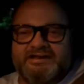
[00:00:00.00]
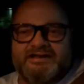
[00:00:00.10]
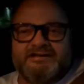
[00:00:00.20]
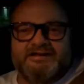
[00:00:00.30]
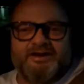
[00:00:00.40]

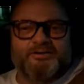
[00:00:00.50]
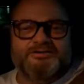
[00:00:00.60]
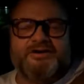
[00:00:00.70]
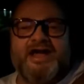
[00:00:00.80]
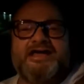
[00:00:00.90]
The
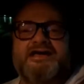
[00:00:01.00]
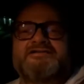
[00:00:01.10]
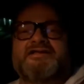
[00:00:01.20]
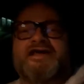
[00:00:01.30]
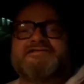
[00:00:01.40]
older I get, the
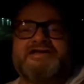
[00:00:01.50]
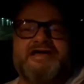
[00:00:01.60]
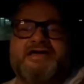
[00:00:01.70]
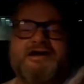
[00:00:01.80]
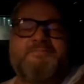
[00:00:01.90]
less I
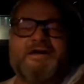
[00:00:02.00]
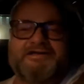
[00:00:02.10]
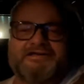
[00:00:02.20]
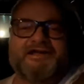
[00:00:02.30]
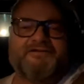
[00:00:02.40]
care about
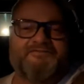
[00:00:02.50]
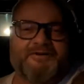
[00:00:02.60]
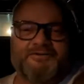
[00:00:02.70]
the telephone.